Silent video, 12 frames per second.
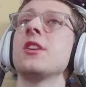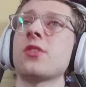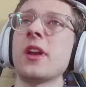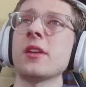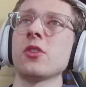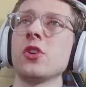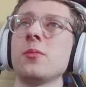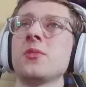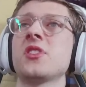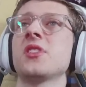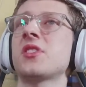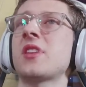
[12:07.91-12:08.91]
Training
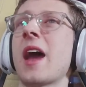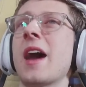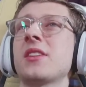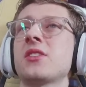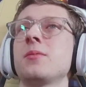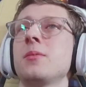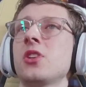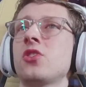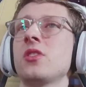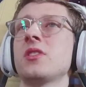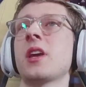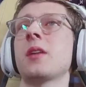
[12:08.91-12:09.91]
rooms, stats,
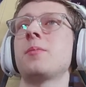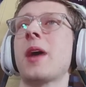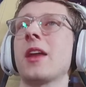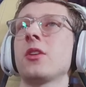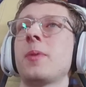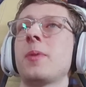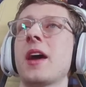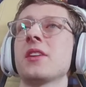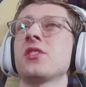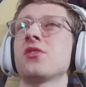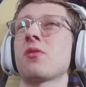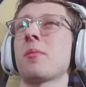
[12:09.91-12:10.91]
missions, and battle
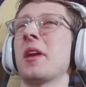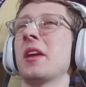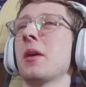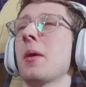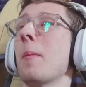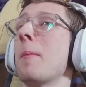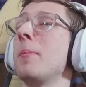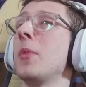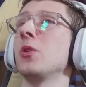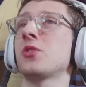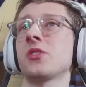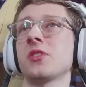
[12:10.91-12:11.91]
passes remain
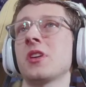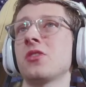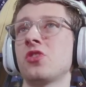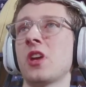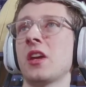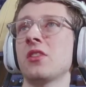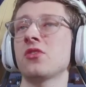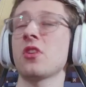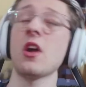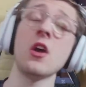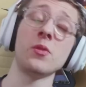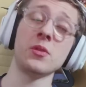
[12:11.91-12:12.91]
mostly
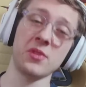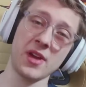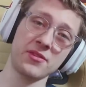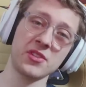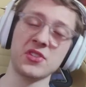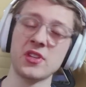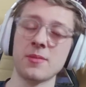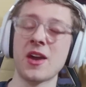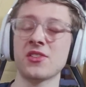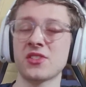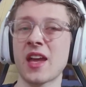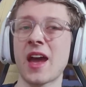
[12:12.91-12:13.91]
unchanged. We will have to see
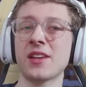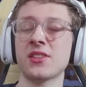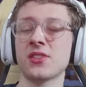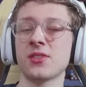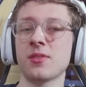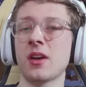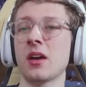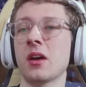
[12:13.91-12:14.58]
about stats